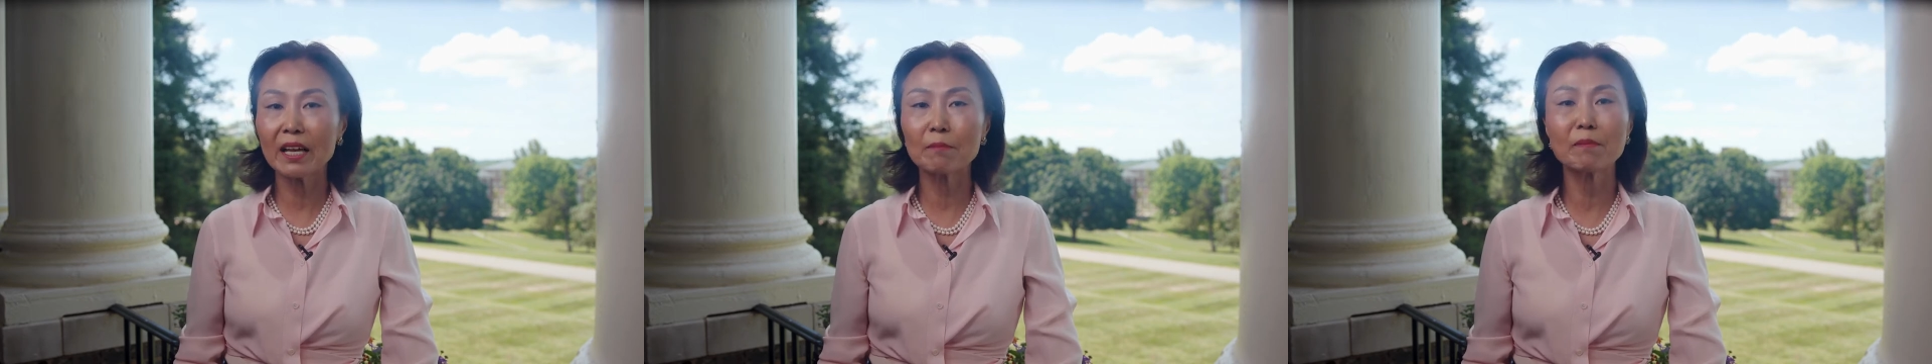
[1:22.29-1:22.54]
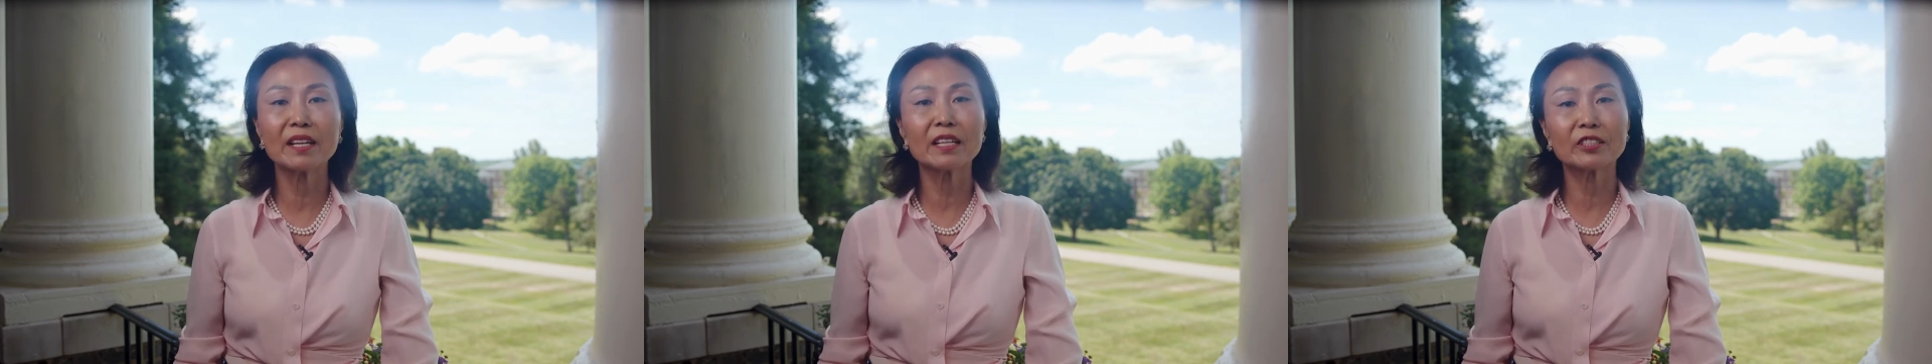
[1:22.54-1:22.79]

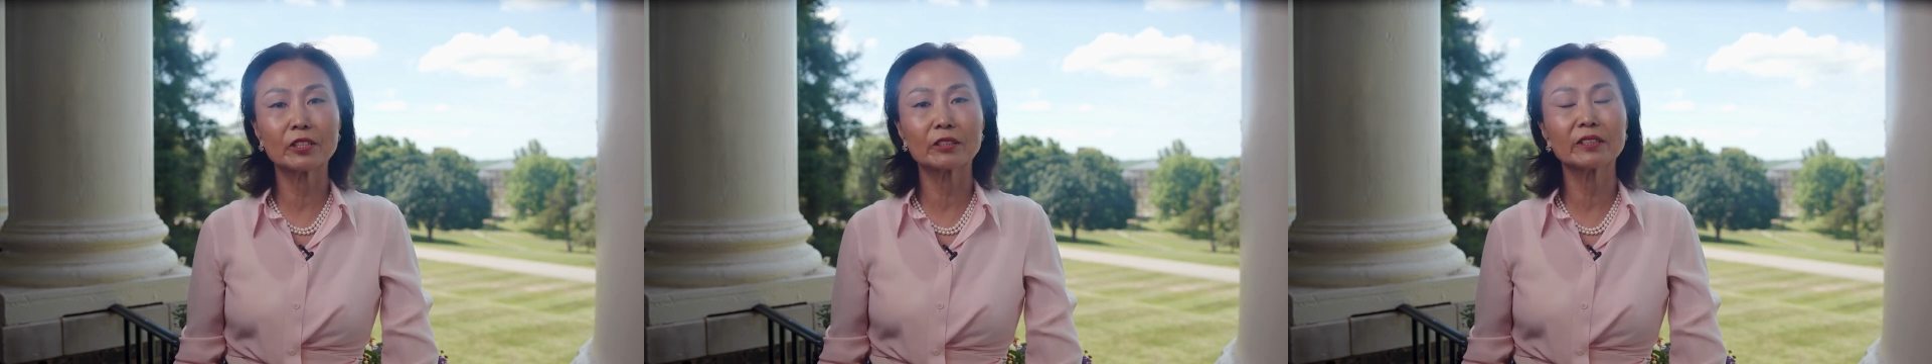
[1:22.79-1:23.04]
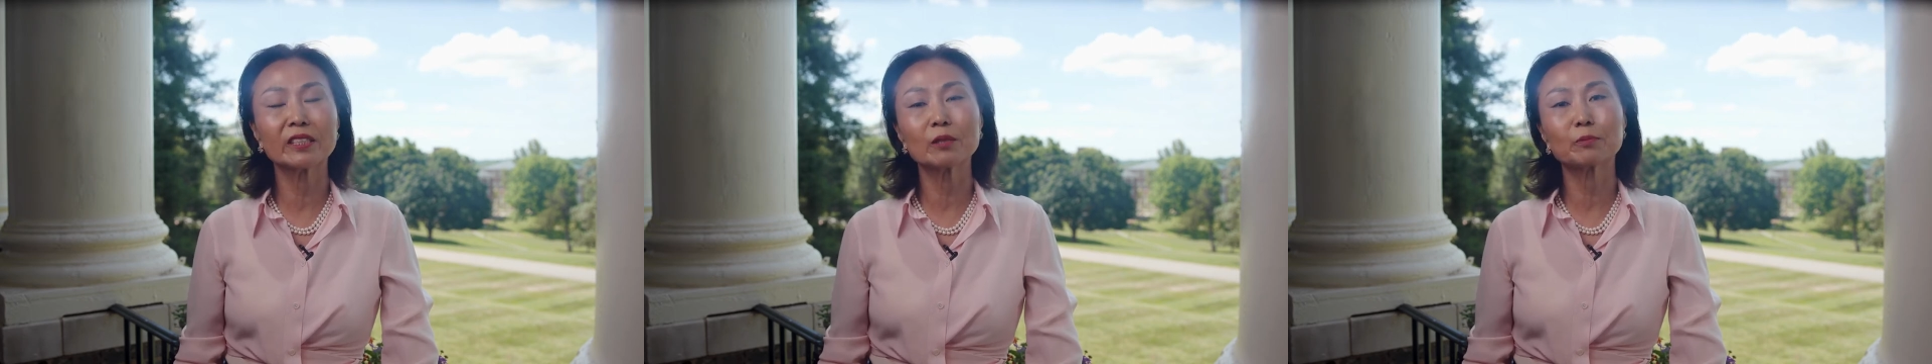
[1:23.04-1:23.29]
and
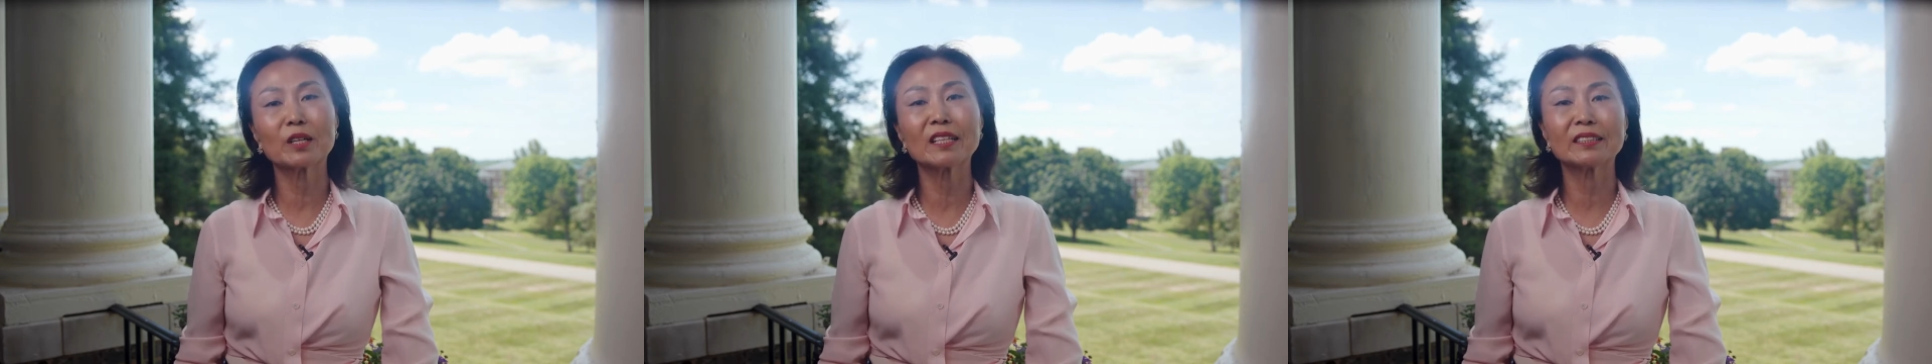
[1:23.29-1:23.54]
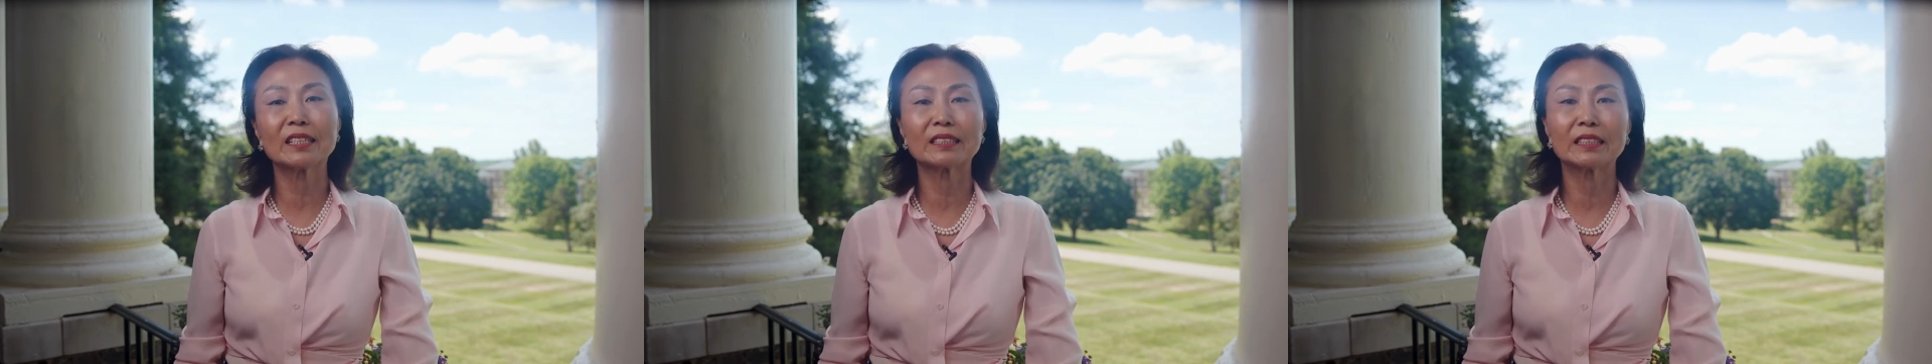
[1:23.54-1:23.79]
managerial
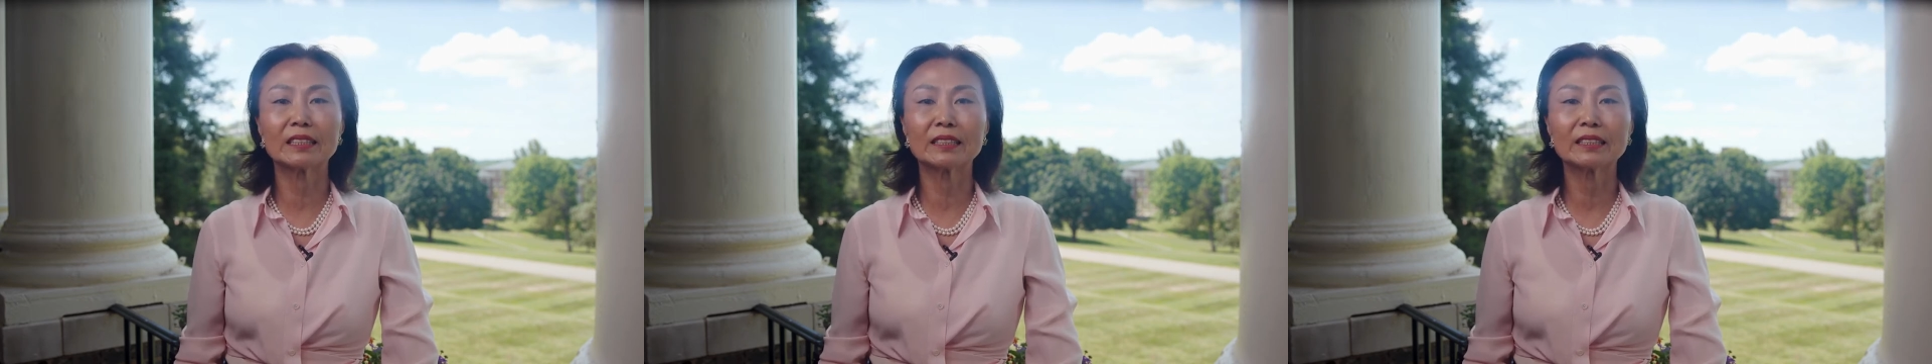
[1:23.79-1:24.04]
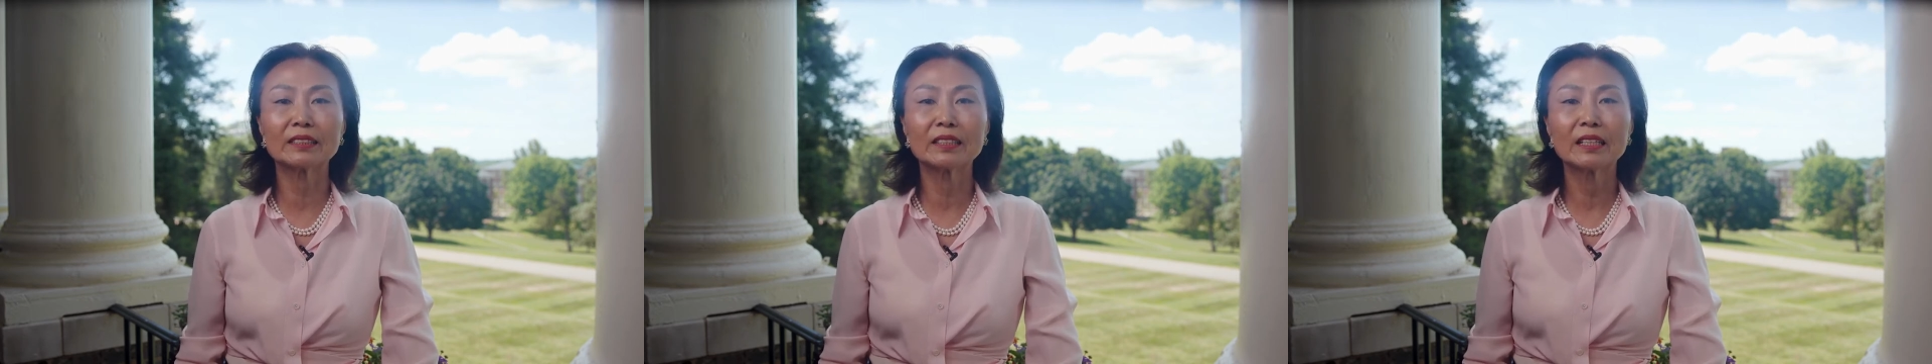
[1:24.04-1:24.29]

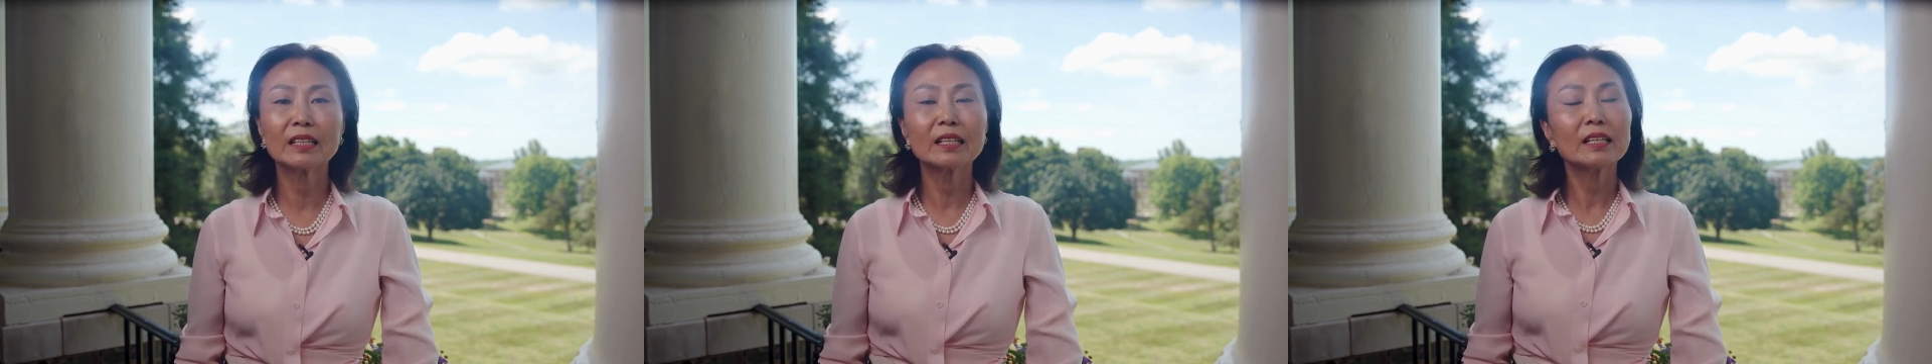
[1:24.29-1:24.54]
processes